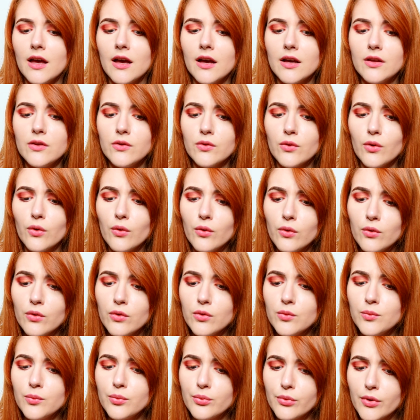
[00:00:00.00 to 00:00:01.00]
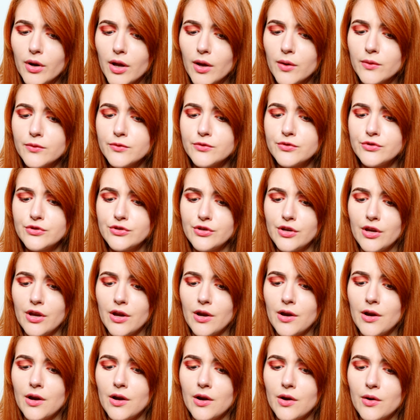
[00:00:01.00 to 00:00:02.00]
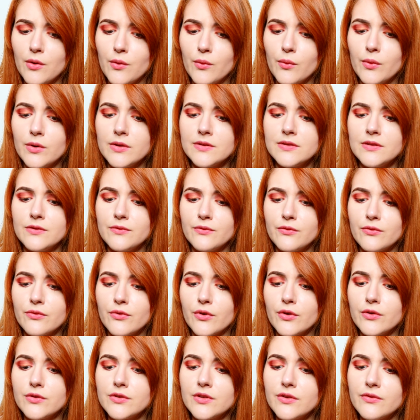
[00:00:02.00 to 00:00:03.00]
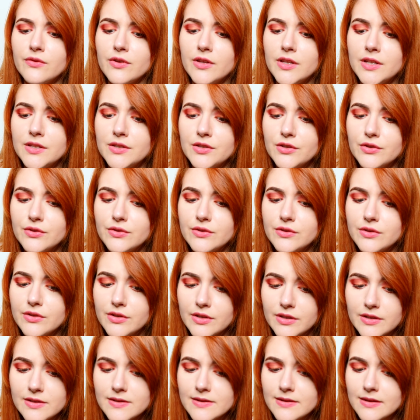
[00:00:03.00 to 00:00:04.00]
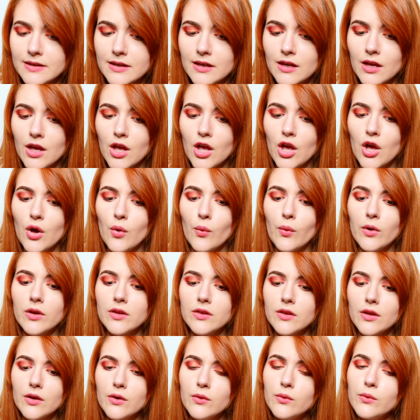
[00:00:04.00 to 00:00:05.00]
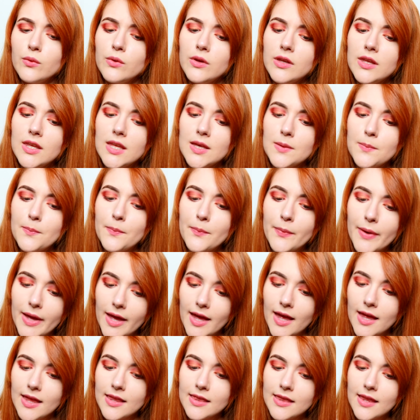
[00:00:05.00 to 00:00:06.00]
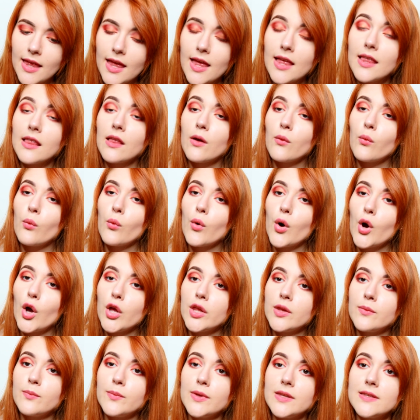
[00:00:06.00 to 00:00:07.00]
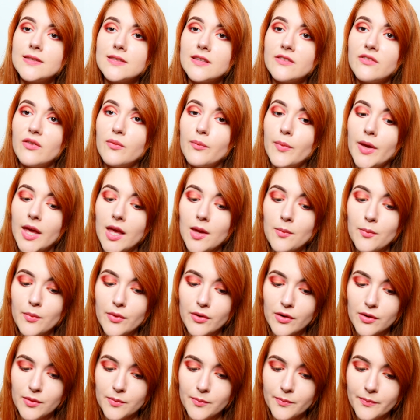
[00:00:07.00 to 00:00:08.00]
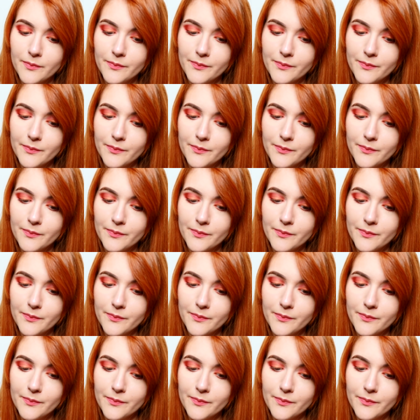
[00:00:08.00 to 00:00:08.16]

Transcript: An old brown chair was in front of a little desk with only a pen and a white piece of paper.